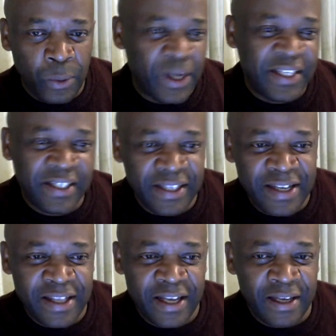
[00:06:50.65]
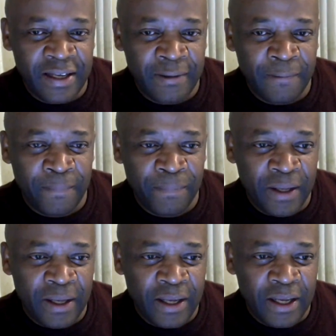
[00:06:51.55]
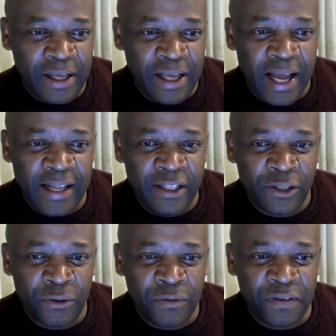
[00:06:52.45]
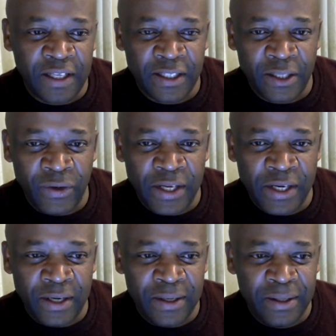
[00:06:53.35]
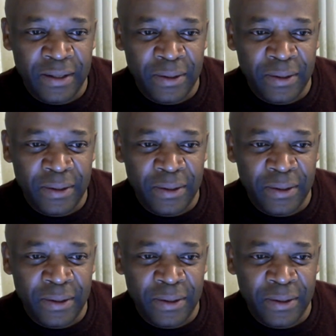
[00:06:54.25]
wasting their gallons of gasoline